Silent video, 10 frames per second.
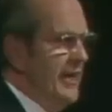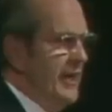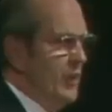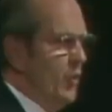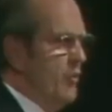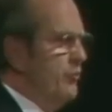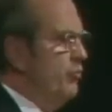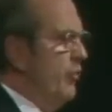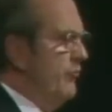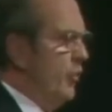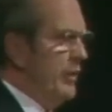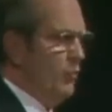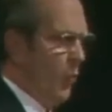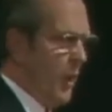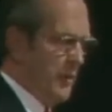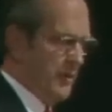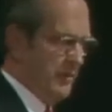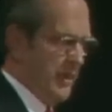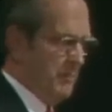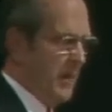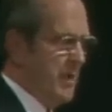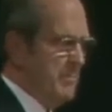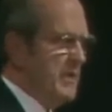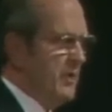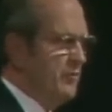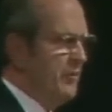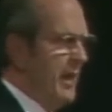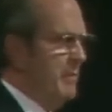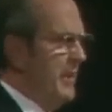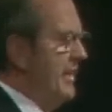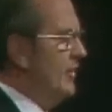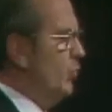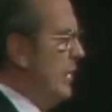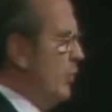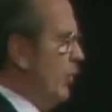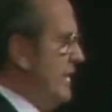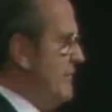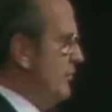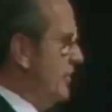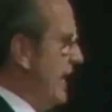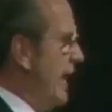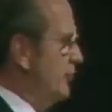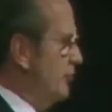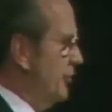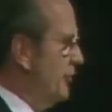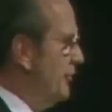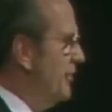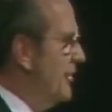In order to avoid water that might be contaminated, we were even counseled